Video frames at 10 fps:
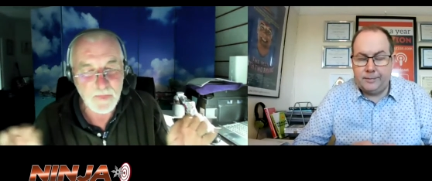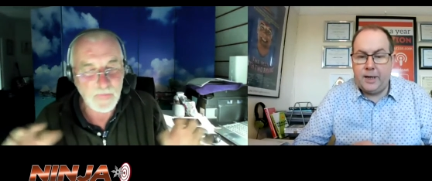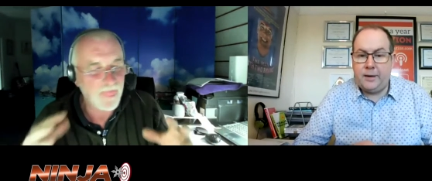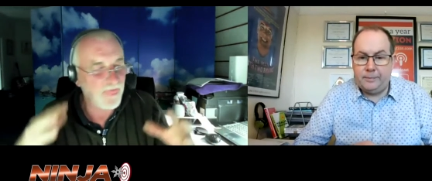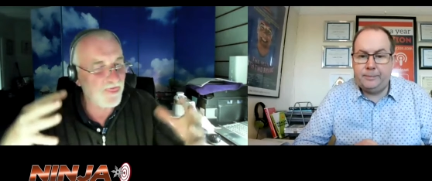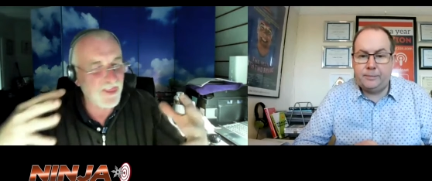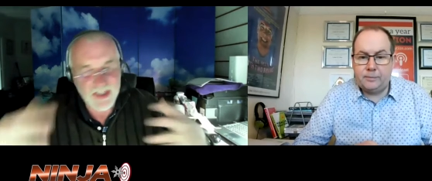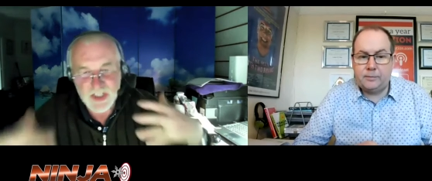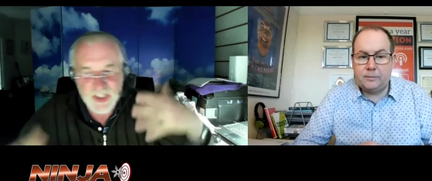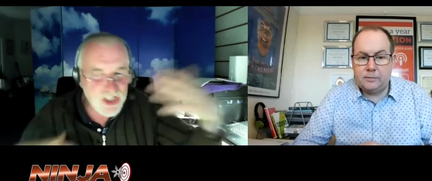Speaker 1: the
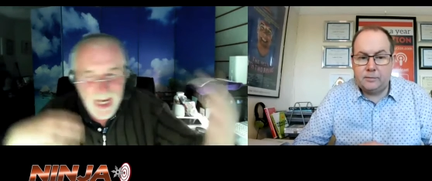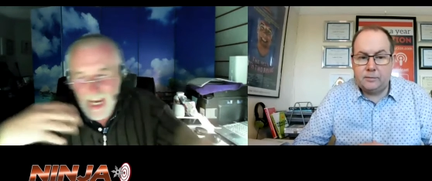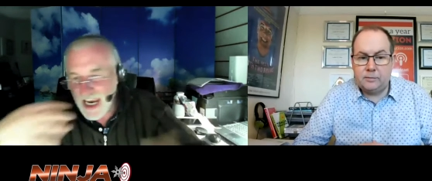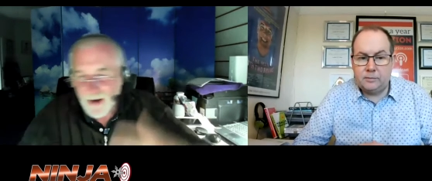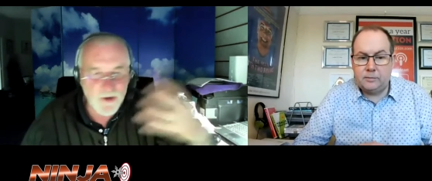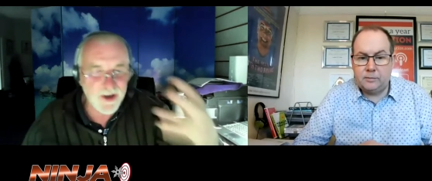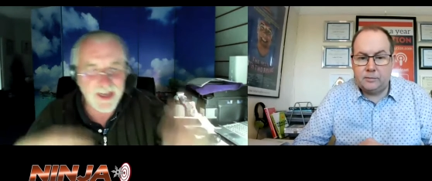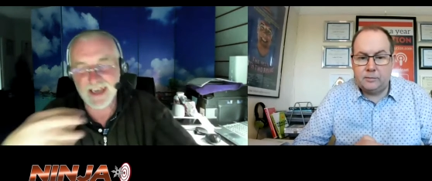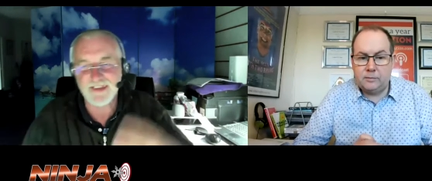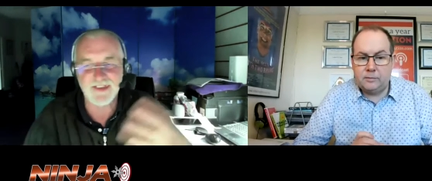sharing
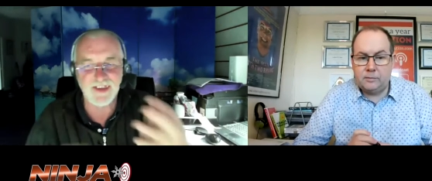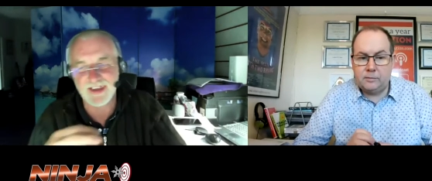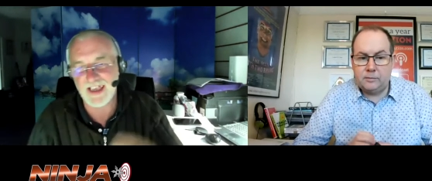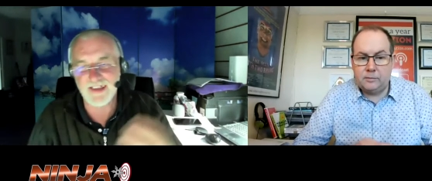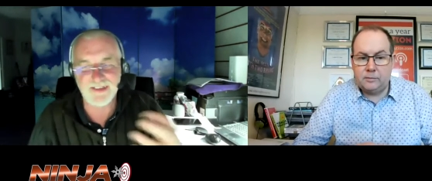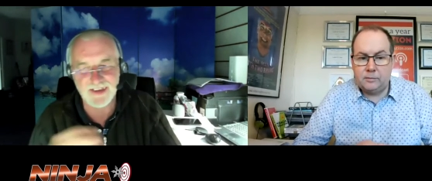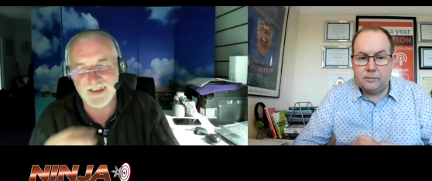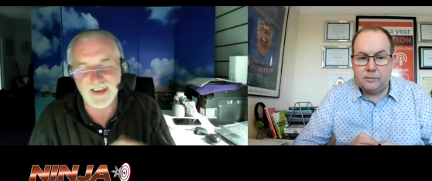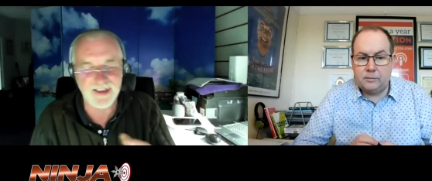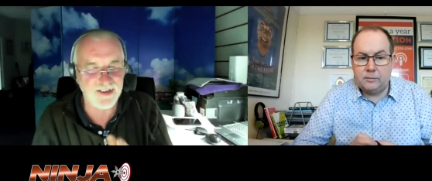and the and the
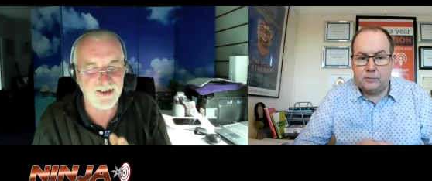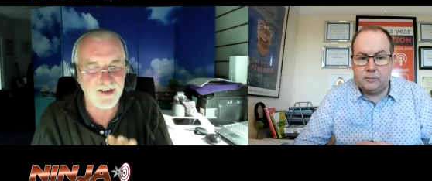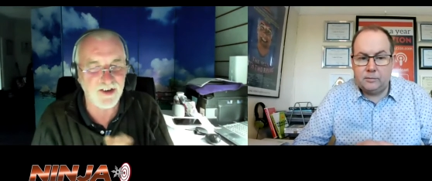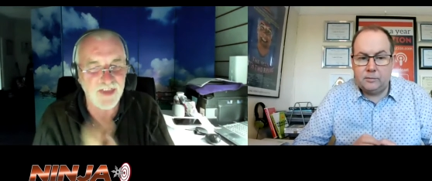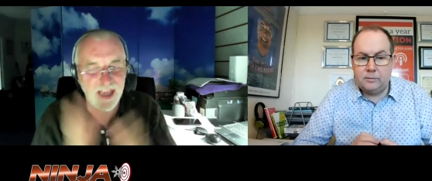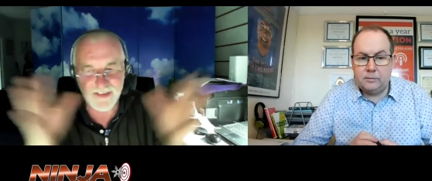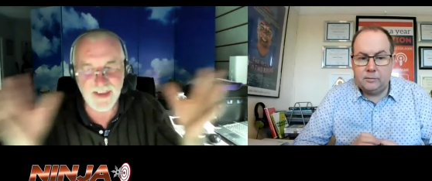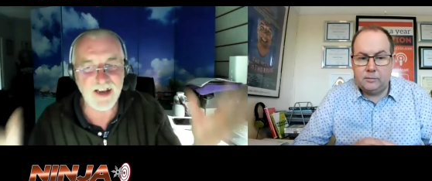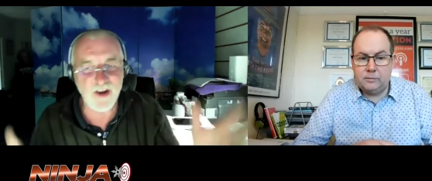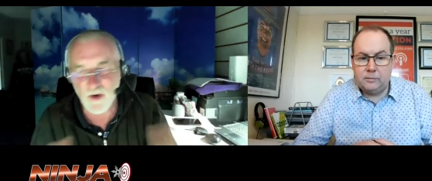and the, you know that that
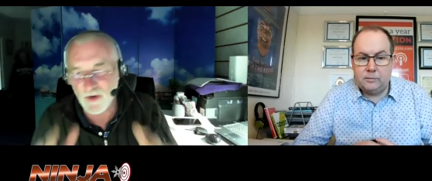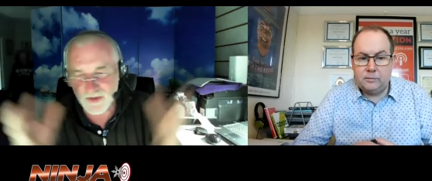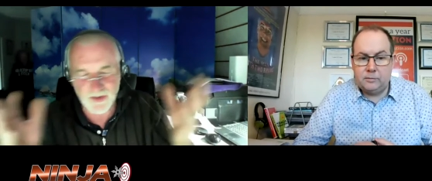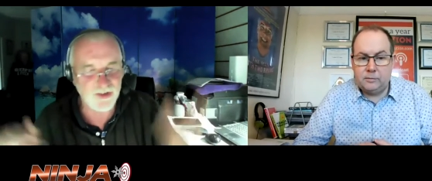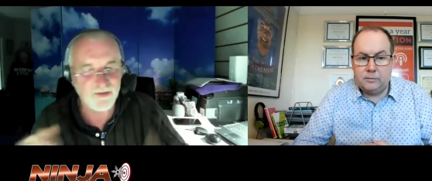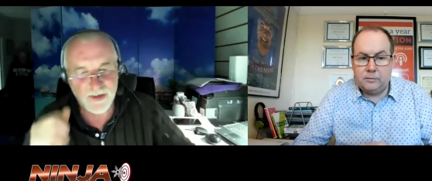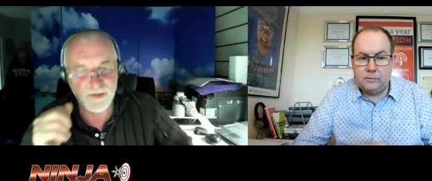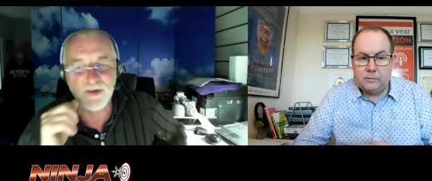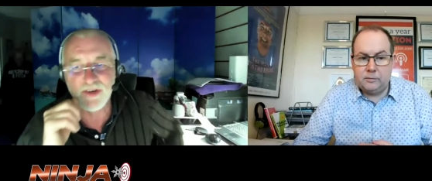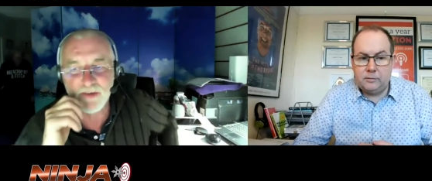whole sort of
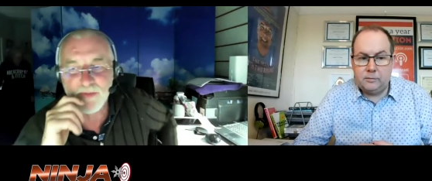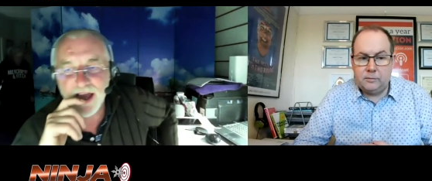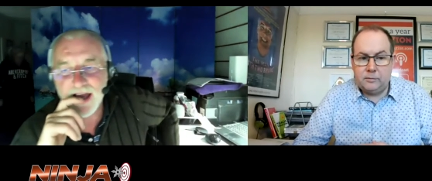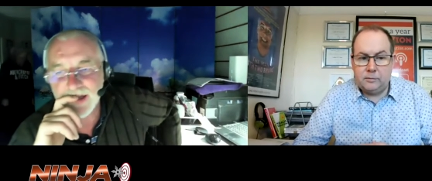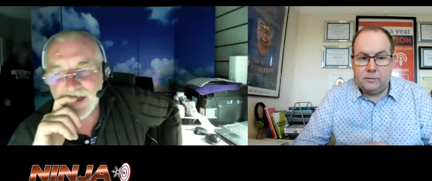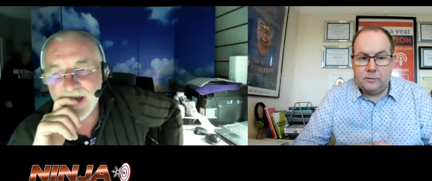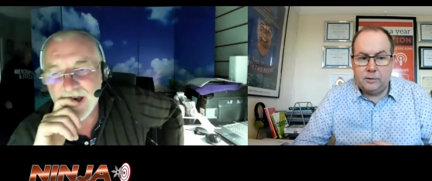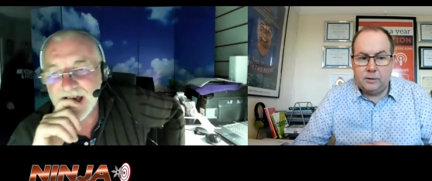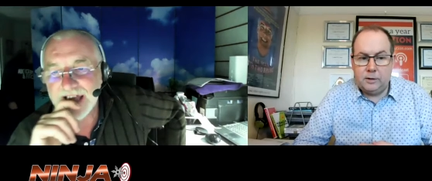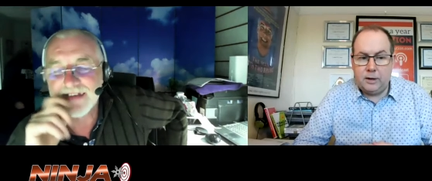community part. Yeah,
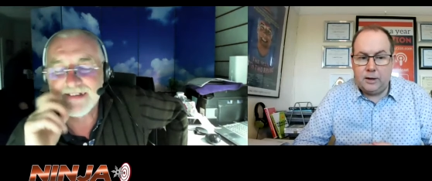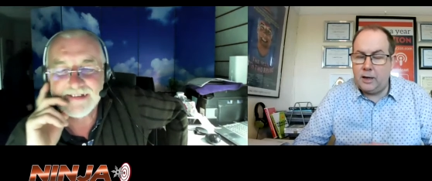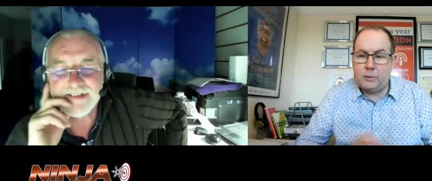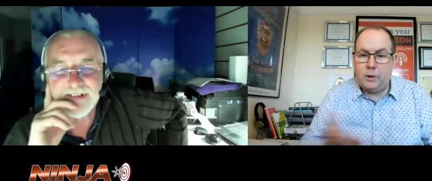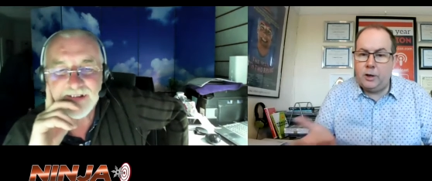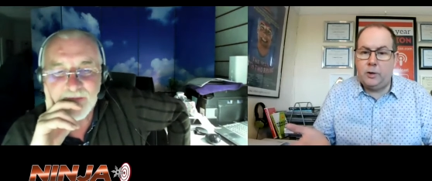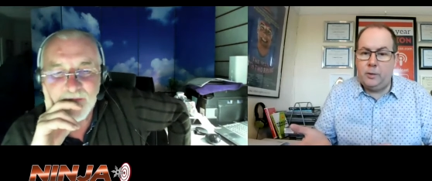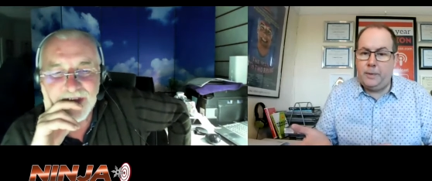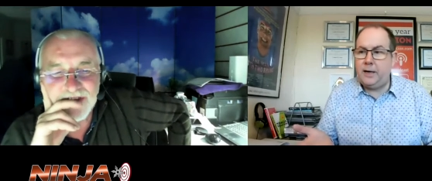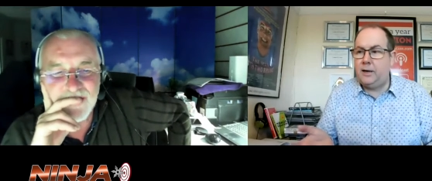
Speaker 2: that's what it's all that's
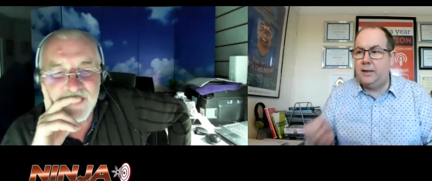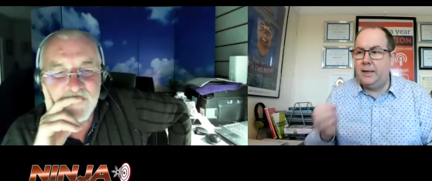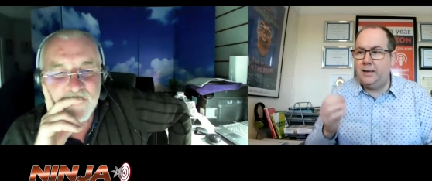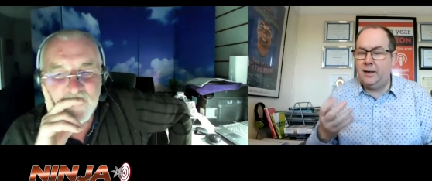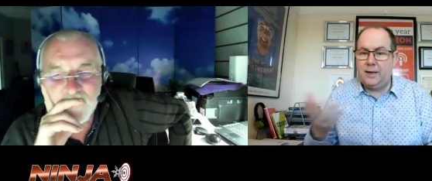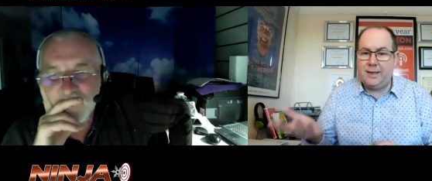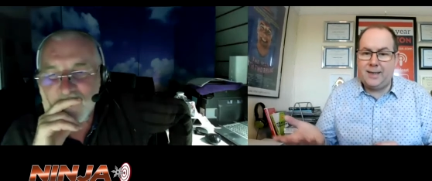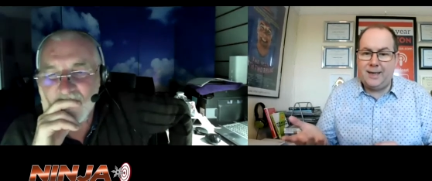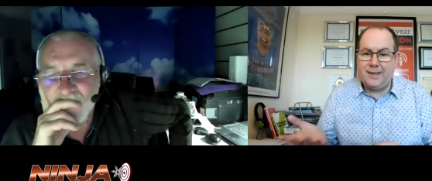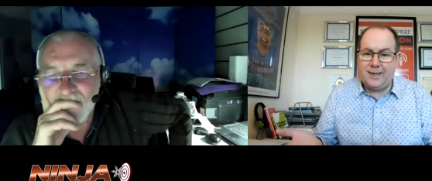about, good. guys. It's like I
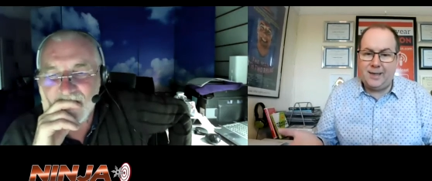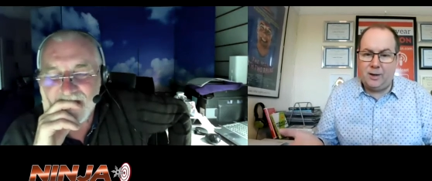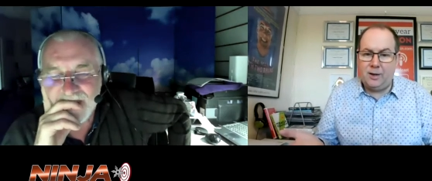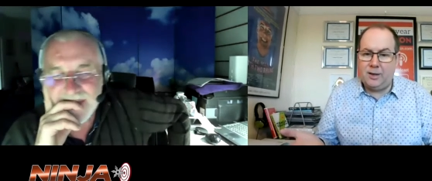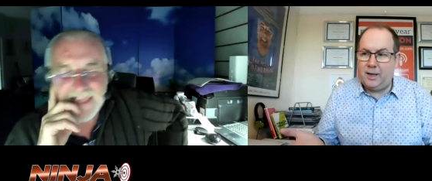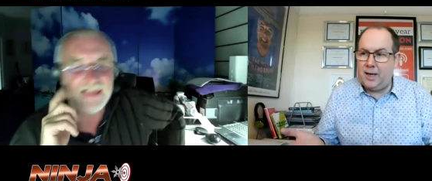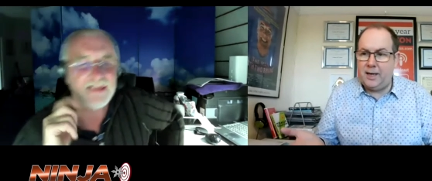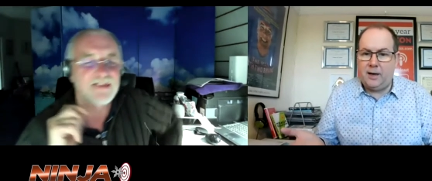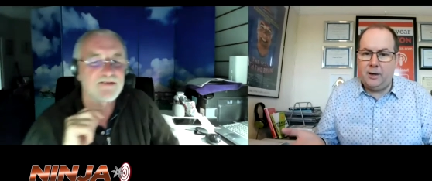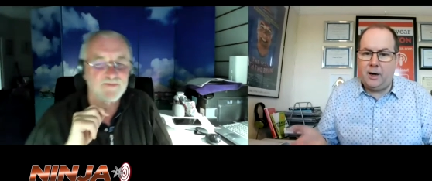say, it's six dollars a day.
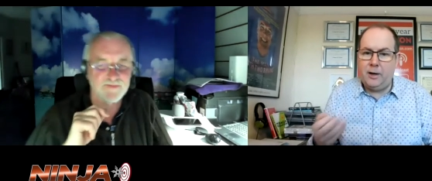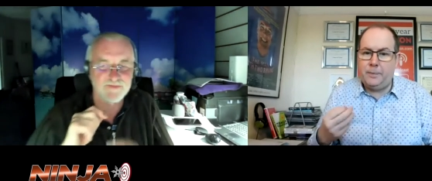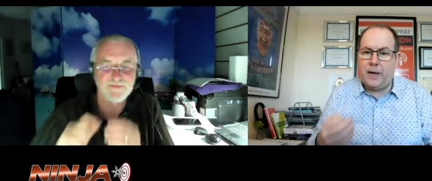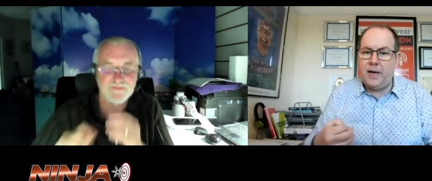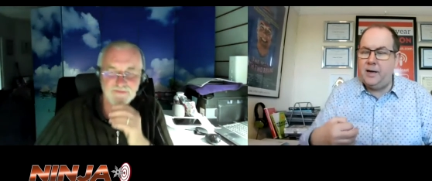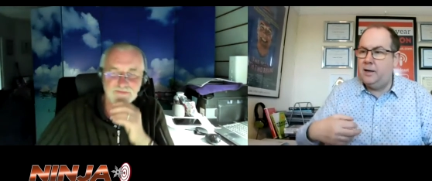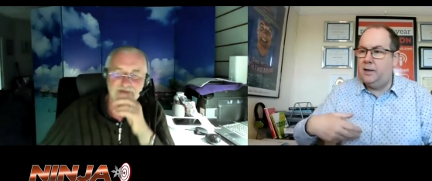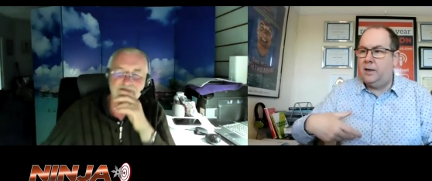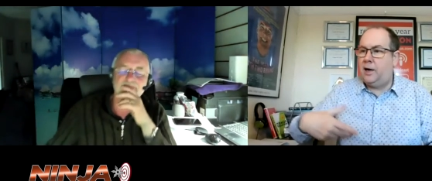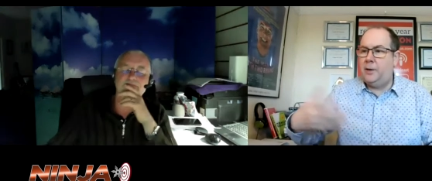I, I'd pay.
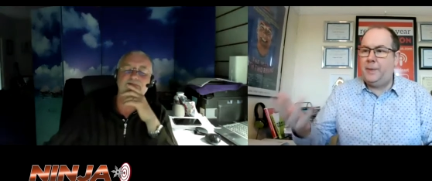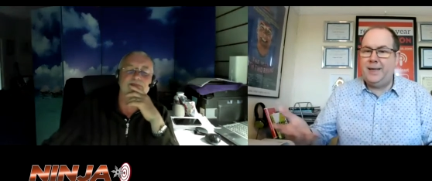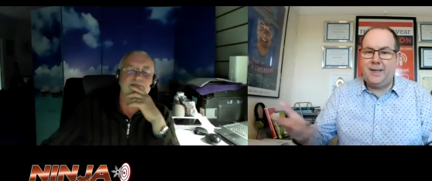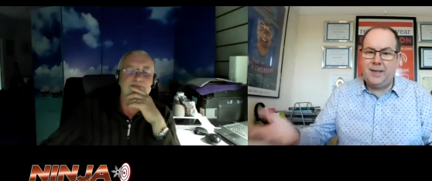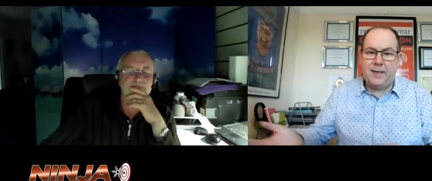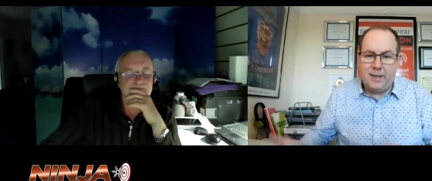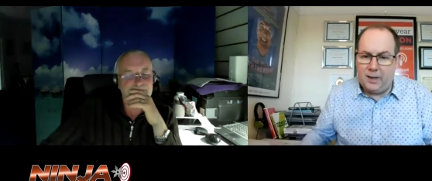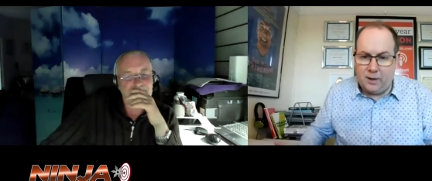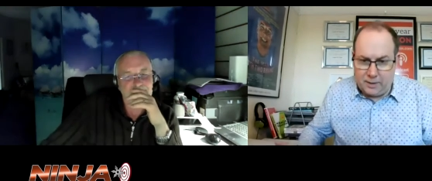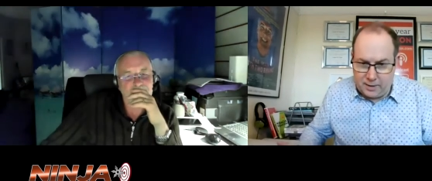I'd pay sixty
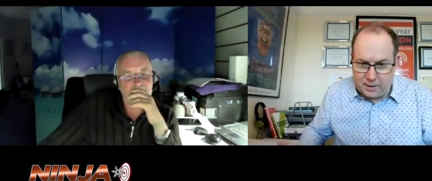dollars a